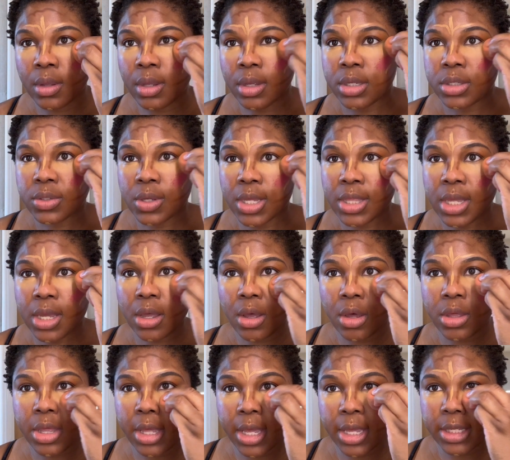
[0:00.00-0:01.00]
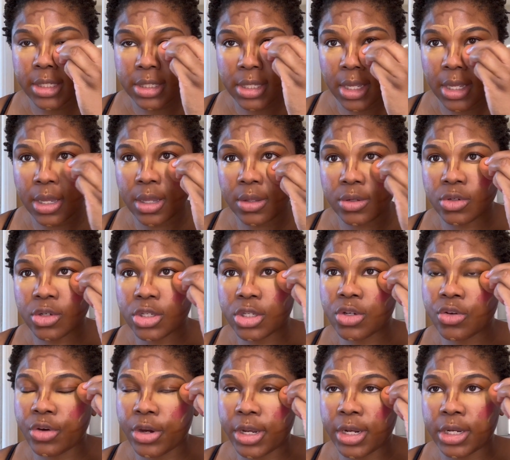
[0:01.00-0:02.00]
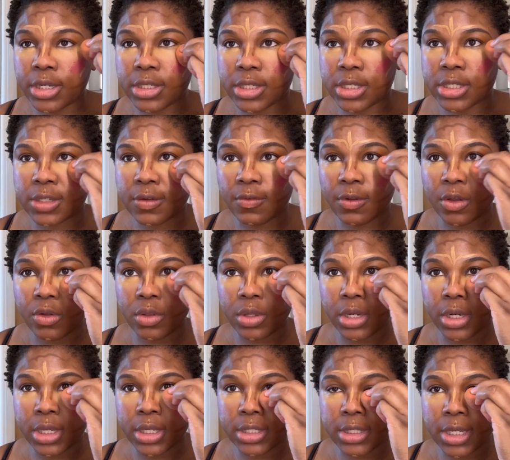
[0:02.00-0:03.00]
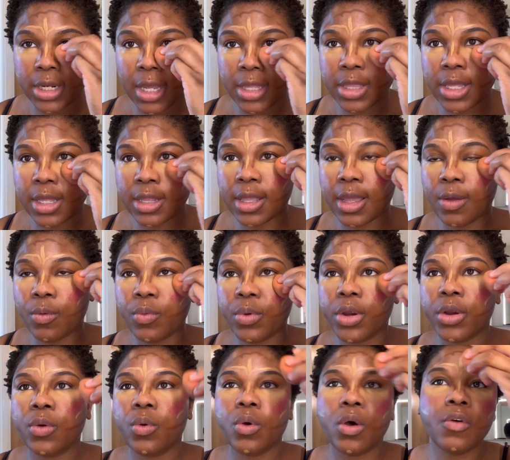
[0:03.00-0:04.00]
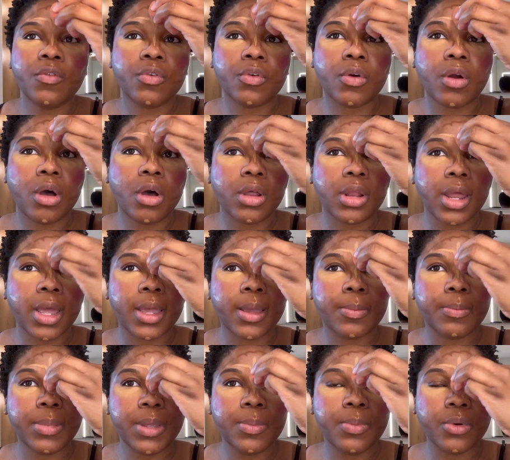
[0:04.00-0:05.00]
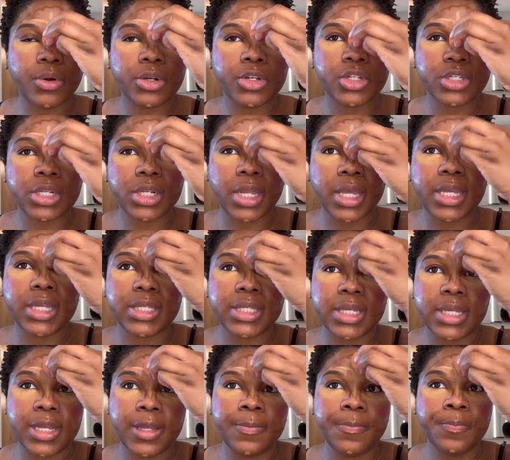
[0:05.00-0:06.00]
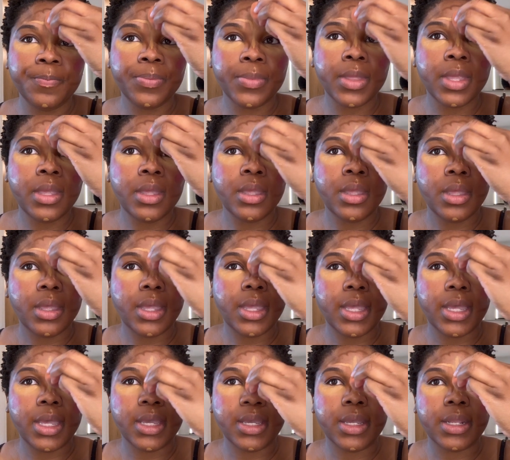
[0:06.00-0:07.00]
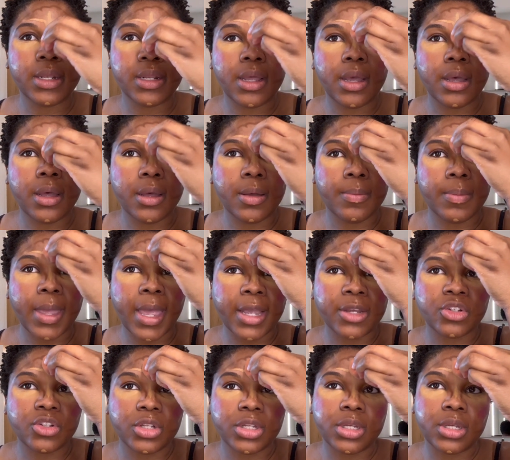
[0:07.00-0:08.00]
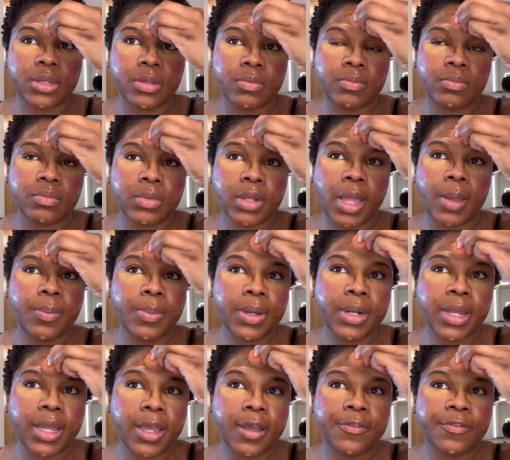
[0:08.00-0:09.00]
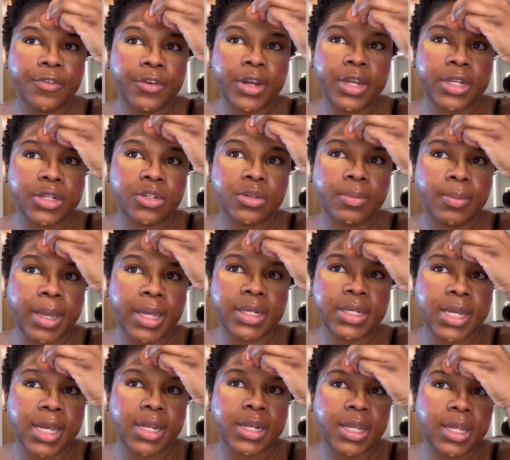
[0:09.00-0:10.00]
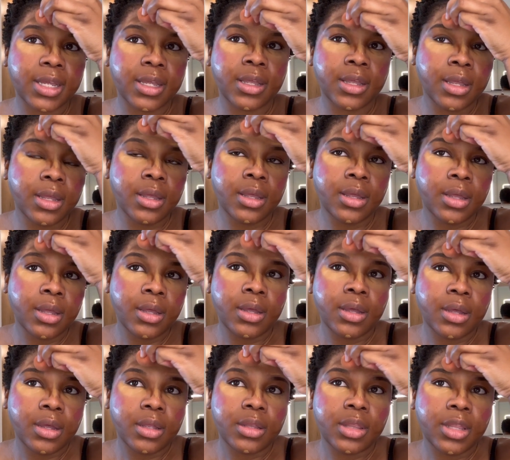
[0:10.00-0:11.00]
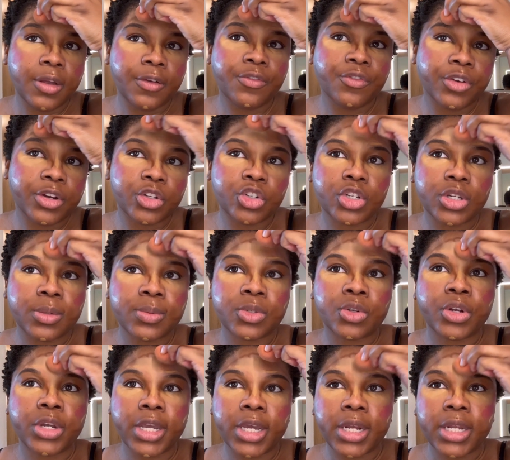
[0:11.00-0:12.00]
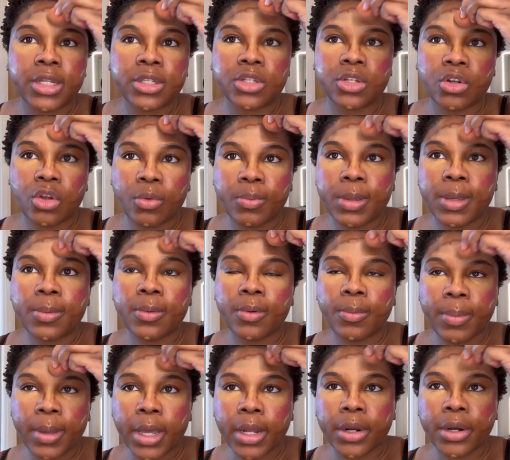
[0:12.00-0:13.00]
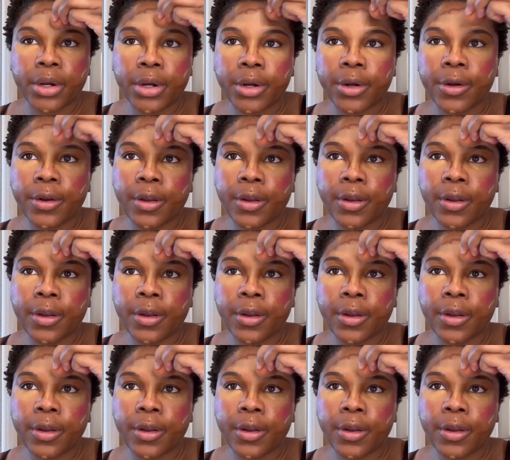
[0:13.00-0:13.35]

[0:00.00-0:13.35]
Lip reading: So I think all that is like just creating a sense of loneliness. And I think that we're overall, like, people are just lazy and actually like putting effort into maintaining their friendships or getting to know people better.